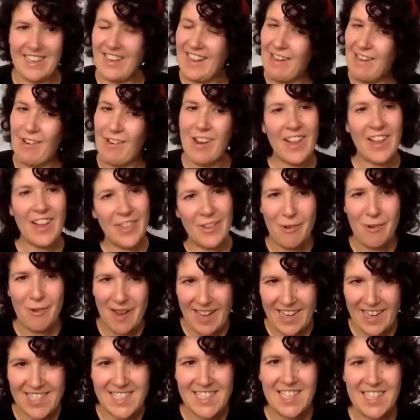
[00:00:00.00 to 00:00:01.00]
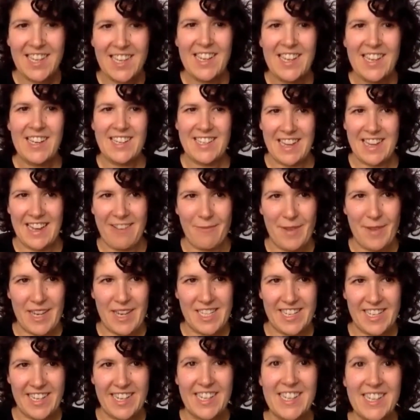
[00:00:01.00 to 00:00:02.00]
there are other ways to have
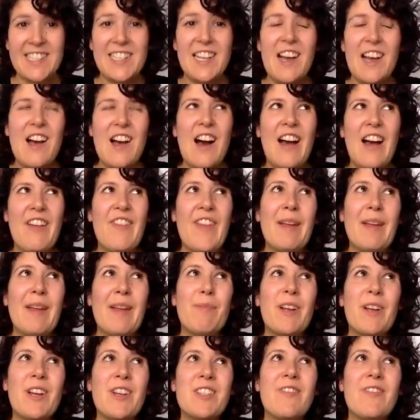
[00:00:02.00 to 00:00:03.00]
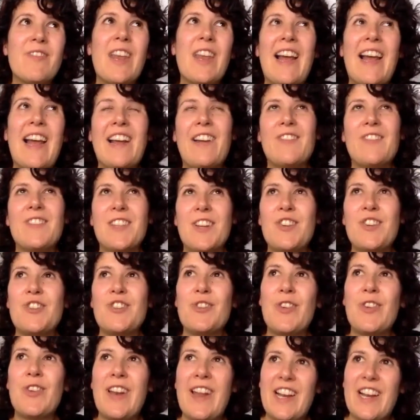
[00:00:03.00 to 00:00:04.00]
meetings. I think because of the lack of
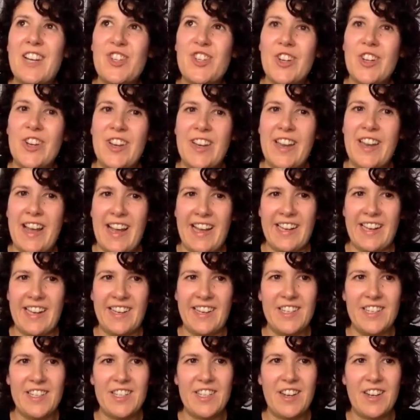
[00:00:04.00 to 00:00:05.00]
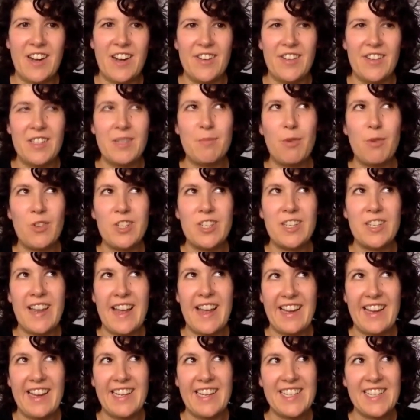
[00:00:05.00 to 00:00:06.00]
social connection and kind of
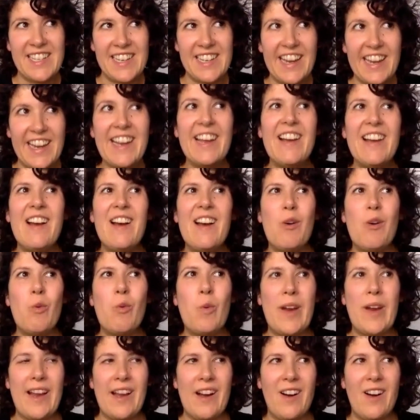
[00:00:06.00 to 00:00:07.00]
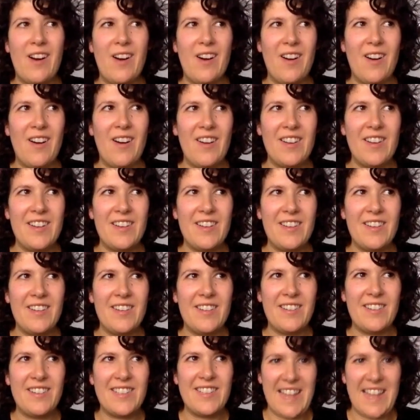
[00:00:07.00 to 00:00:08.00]
spontaneity, we are
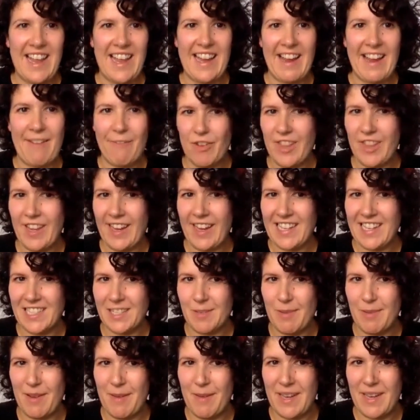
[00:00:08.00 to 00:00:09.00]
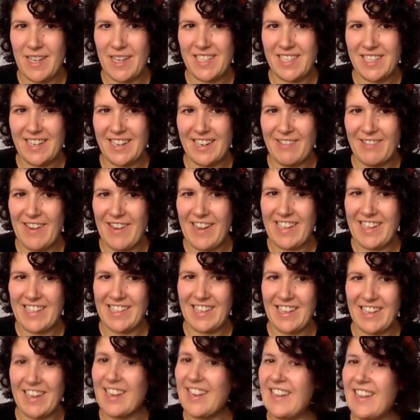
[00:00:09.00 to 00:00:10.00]
saying everything has to be a meeting, when it's
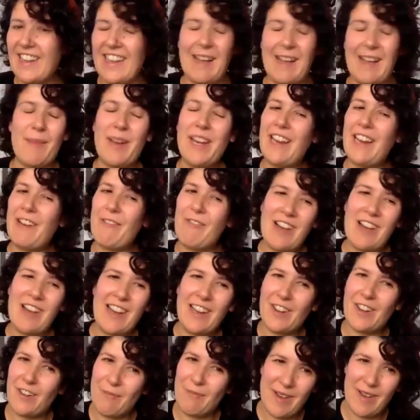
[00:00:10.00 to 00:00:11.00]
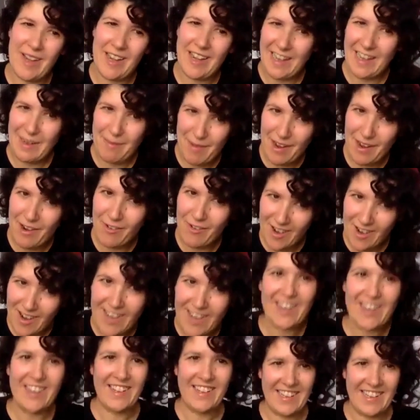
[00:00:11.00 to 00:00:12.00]
like, that meeting really could have been an email, right?
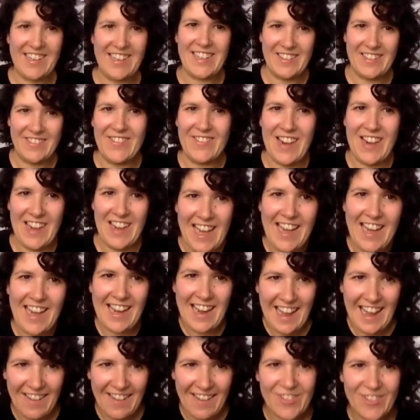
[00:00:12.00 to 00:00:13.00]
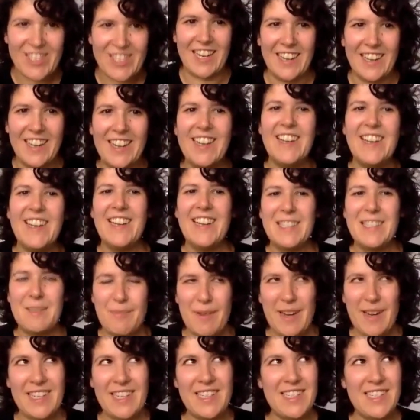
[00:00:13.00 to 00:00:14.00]
But you didn't really have to
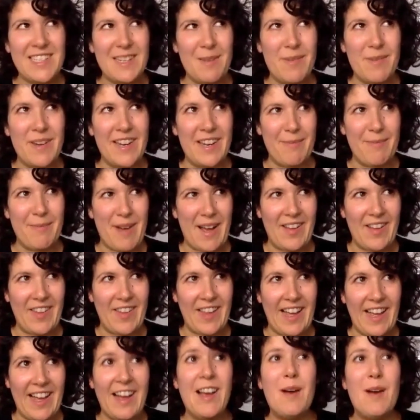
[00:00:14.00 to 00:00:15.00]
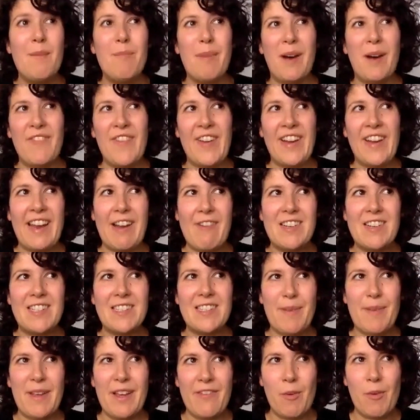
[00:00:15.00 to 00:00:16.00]
speak to somebody about that. But I think there is a
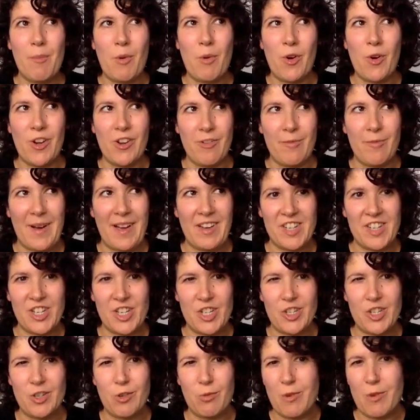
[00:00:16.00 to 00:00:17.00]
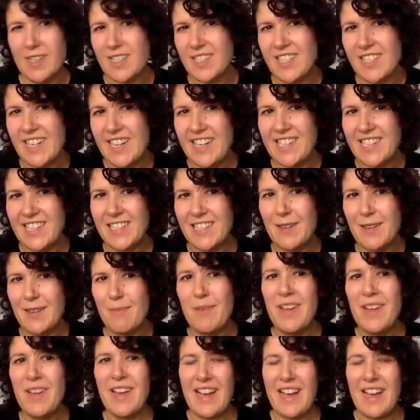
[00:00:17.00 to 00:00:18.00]
bit of a point about digital presenteeism,
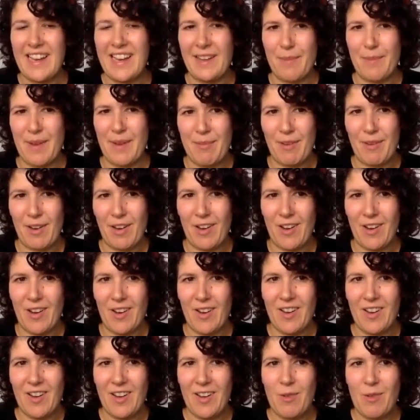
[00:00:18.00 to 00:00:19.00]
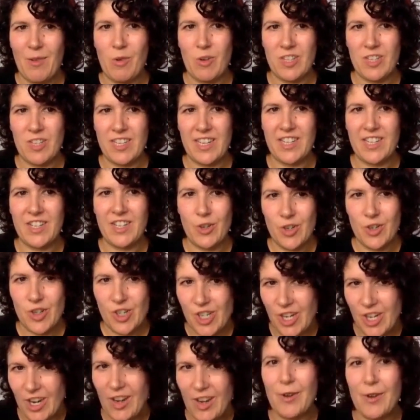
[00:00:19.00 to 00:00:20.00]
and that people are wanting to
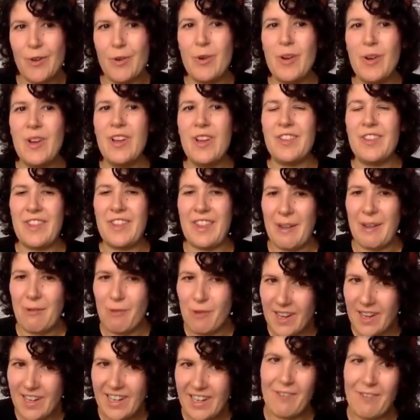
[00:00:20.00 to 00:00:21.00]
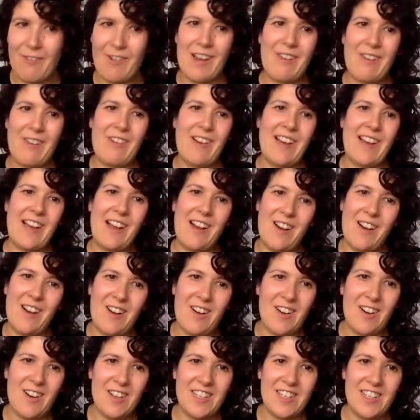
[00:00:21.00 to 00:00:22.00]
show that they're working really, really
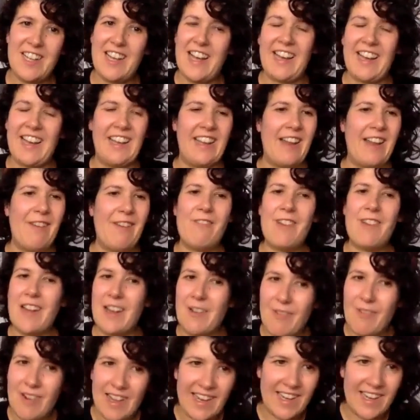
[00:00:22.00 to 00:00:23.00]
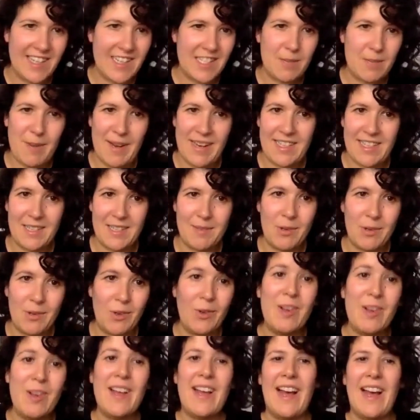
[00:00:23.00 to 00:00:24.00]
hard, and that they're really, really
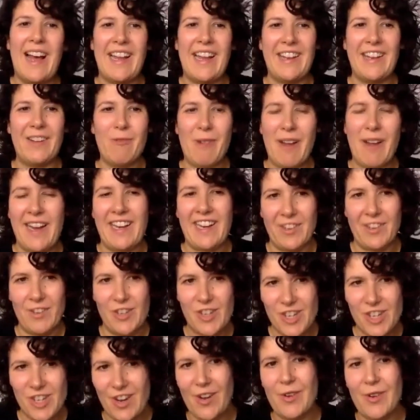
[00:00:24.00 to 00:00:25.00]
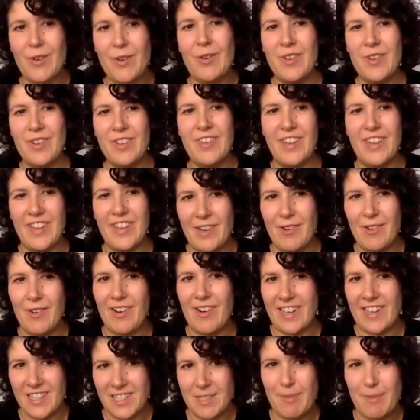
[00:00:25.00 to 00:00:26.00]
indispensable. And the way that you show that you are
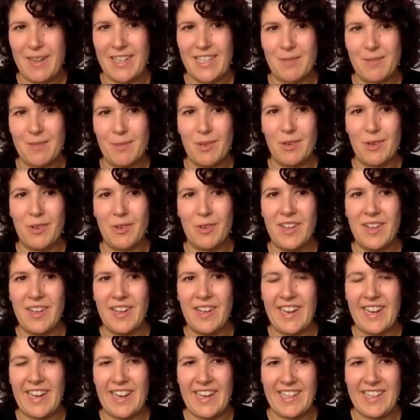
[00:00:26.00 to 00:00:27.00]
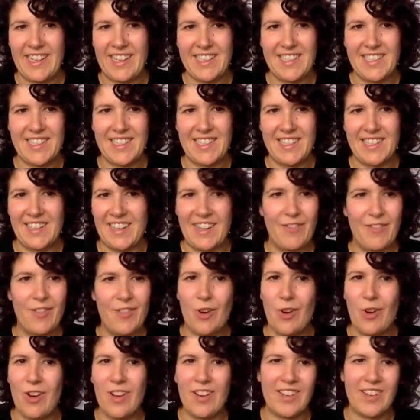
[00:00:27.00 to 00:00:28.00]
indispensable is that you've
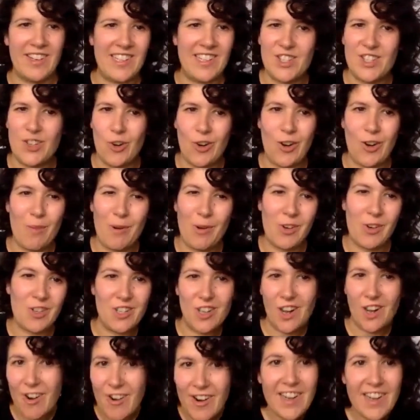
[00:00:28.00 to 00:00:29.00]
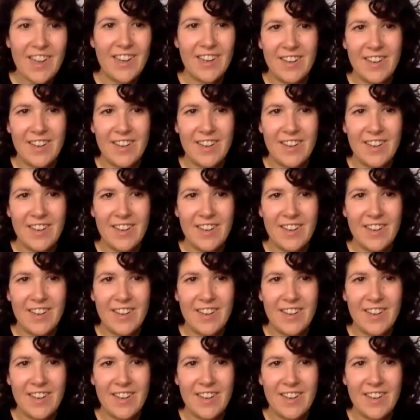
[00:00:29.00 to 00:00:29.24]
got this chock-a-block diary.